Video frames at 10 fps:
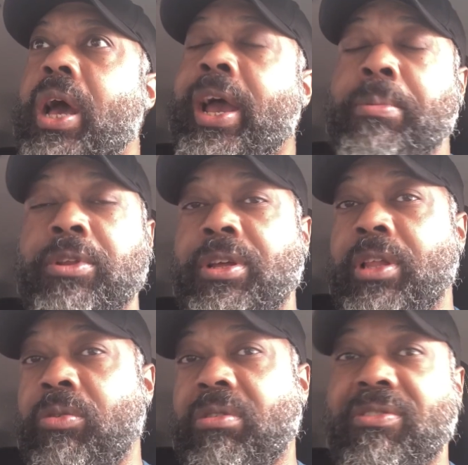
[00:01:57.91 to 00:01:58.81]
I've been
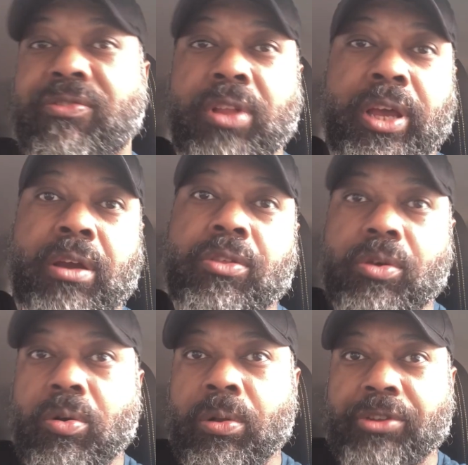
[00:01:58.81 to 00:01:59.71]
dealing with a flare
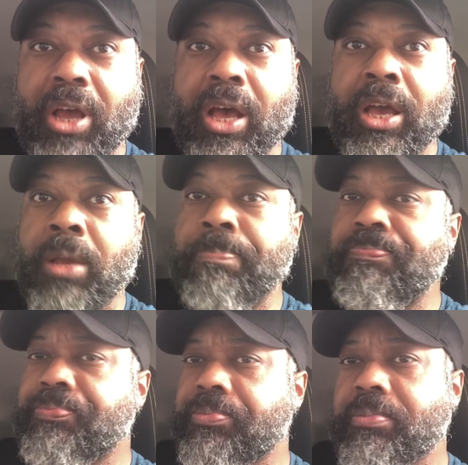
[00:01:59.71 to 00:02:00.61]
the whole time,